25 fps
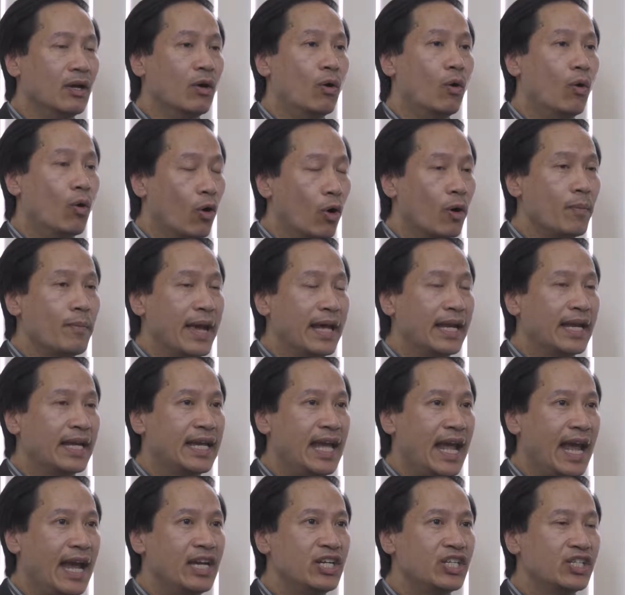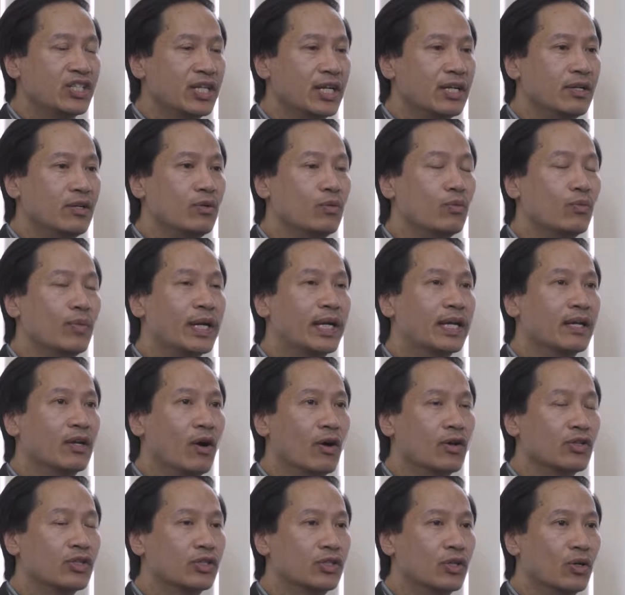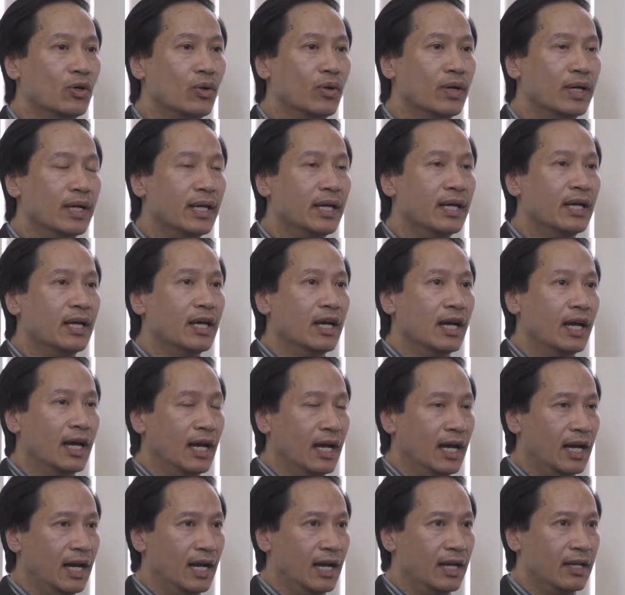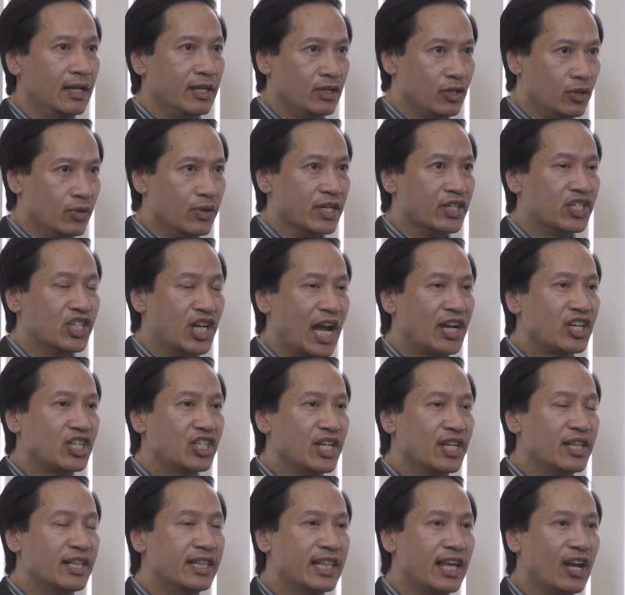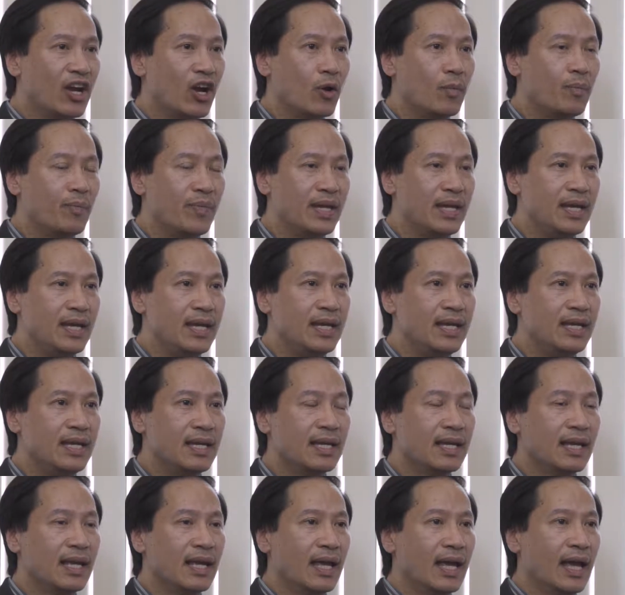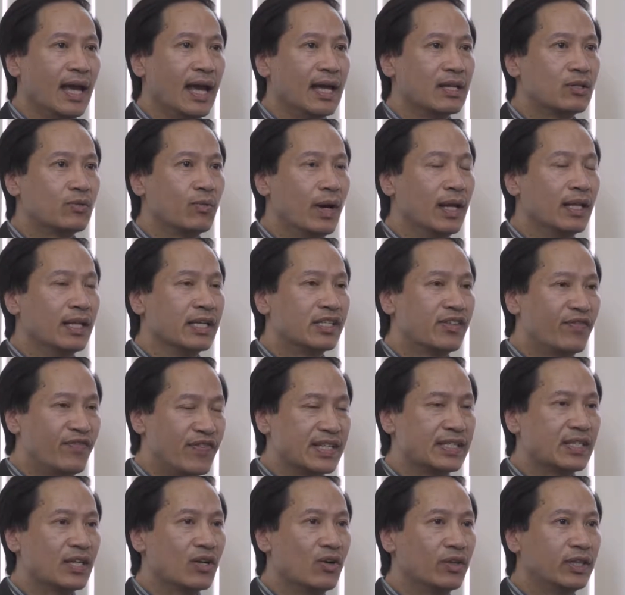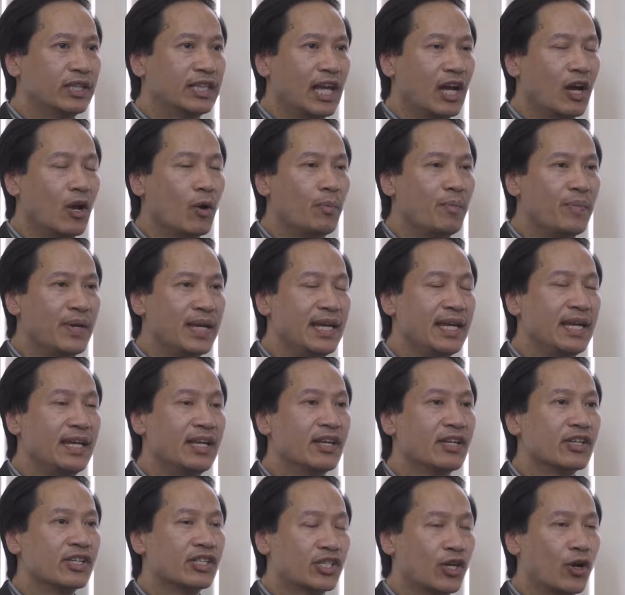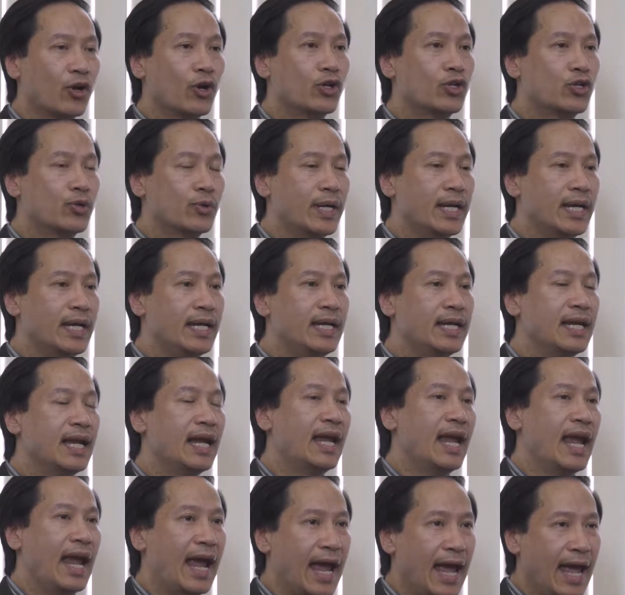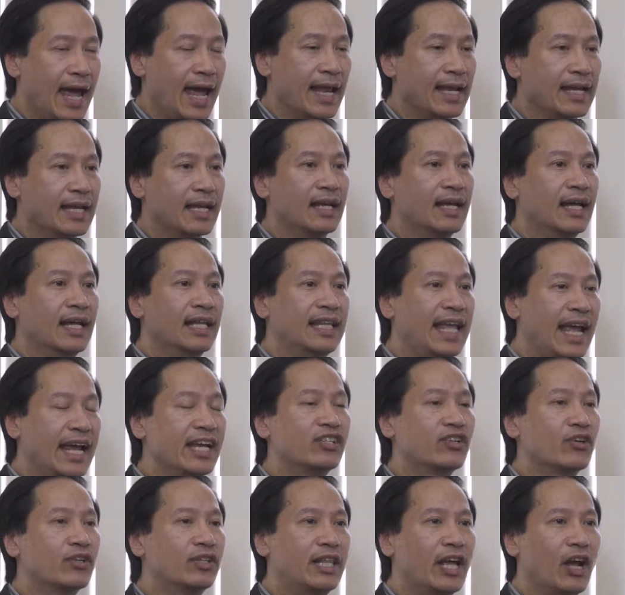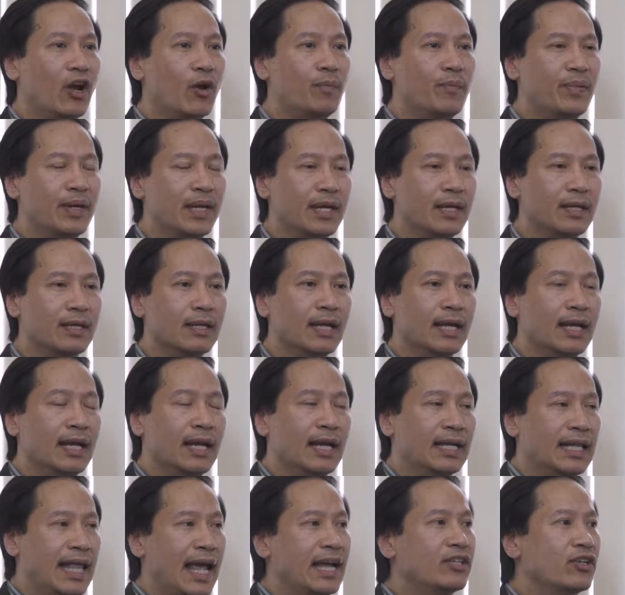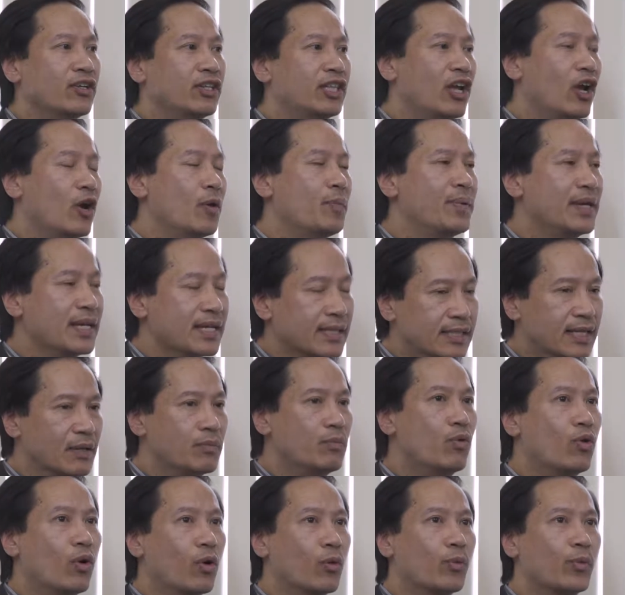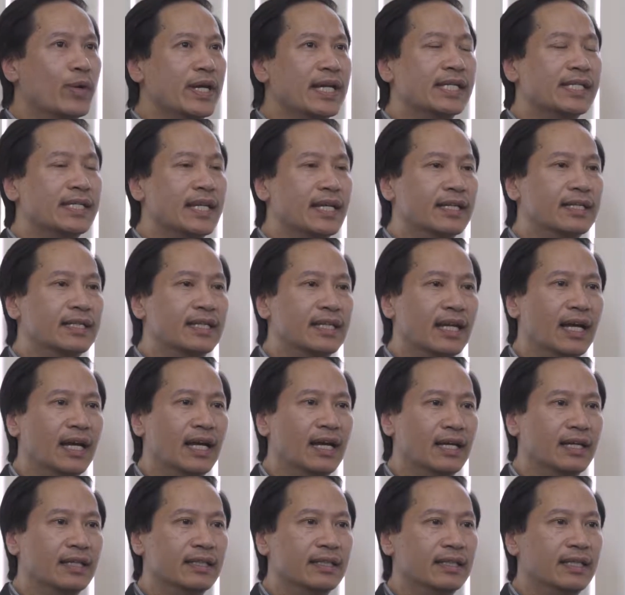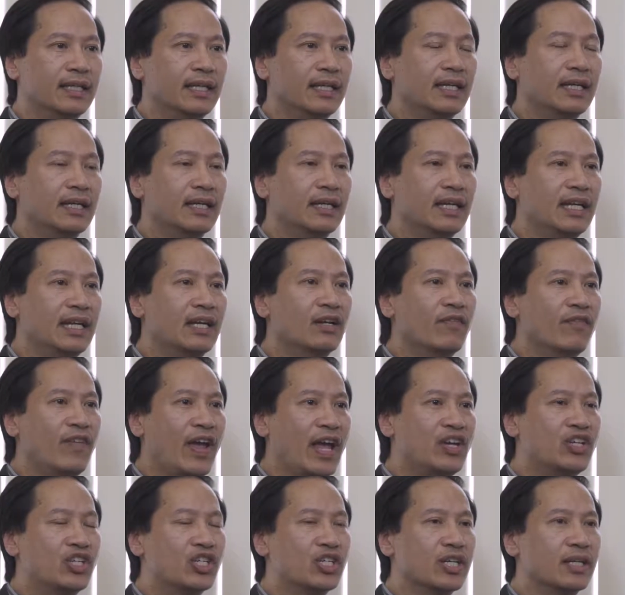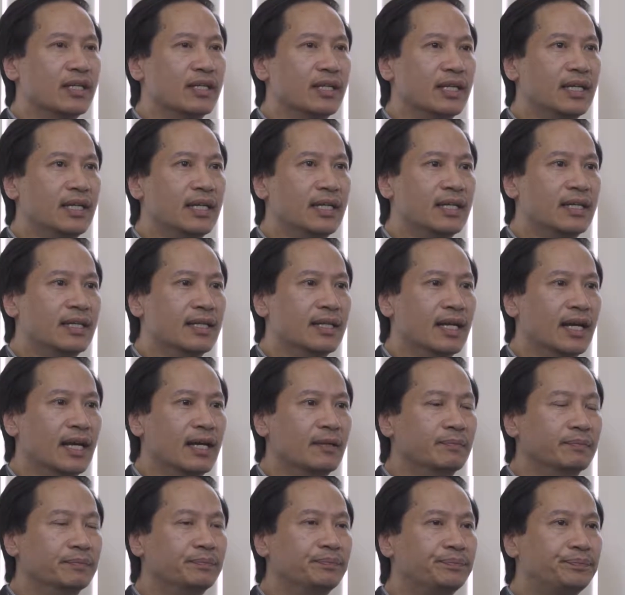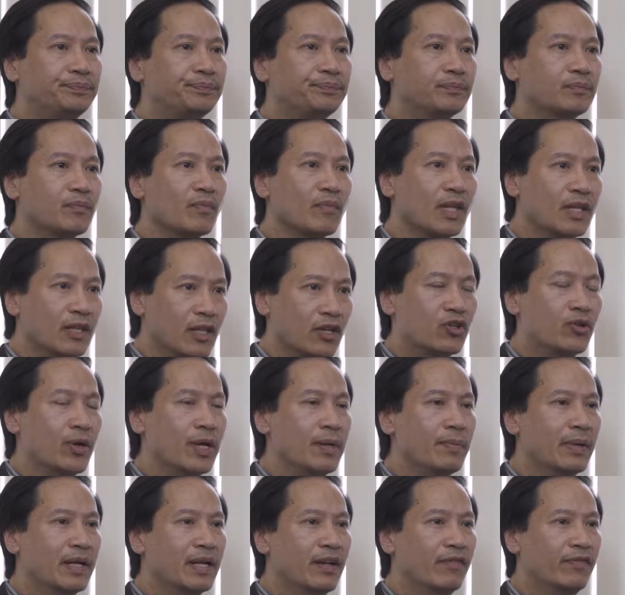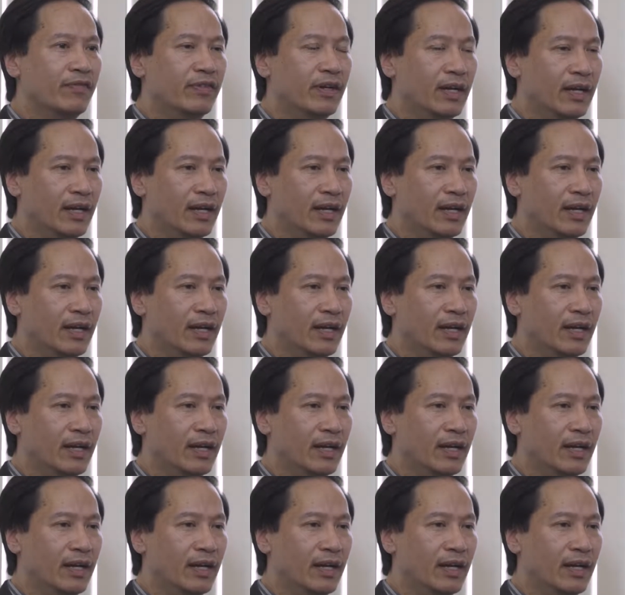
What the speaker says: oral medication, we can also do injection therapy, as well as physical therapy, surgery, and laser therapy. Laser therapy is a more recent innovation in the treatment of